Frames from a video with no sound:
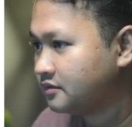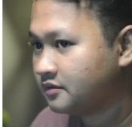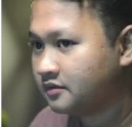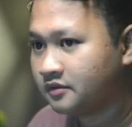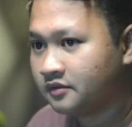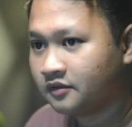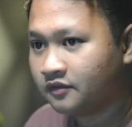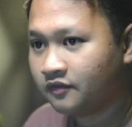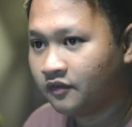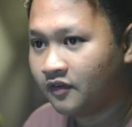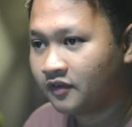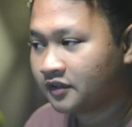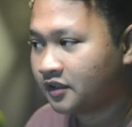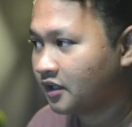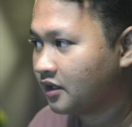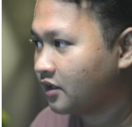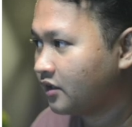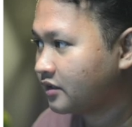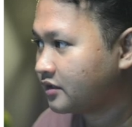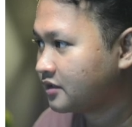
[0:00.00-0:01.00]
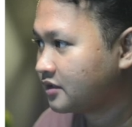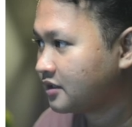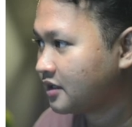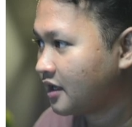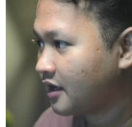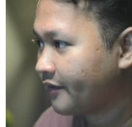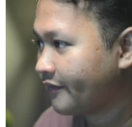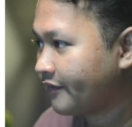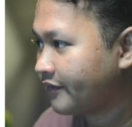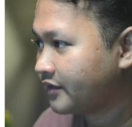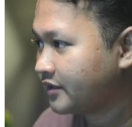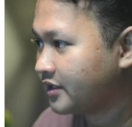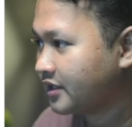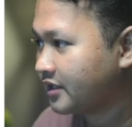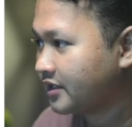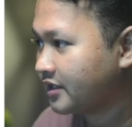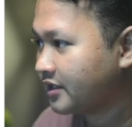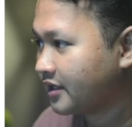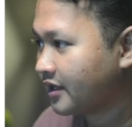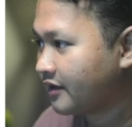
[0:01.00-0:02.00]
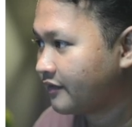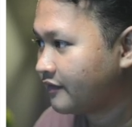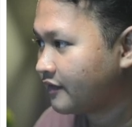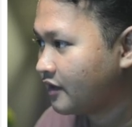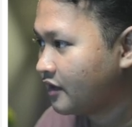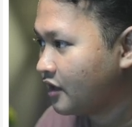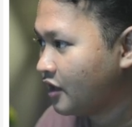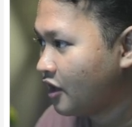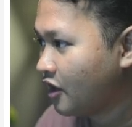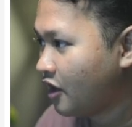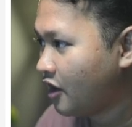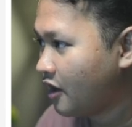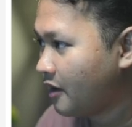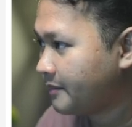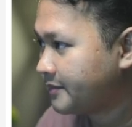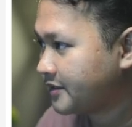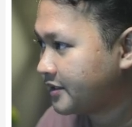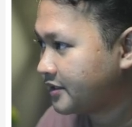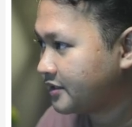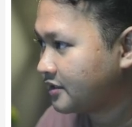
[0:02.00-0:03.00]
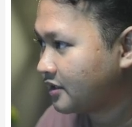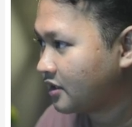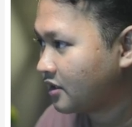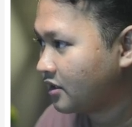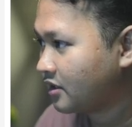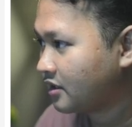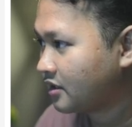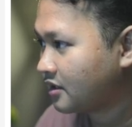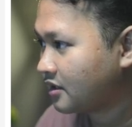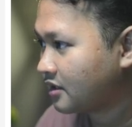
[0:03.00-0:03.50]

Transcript: For the look, they have updated the look,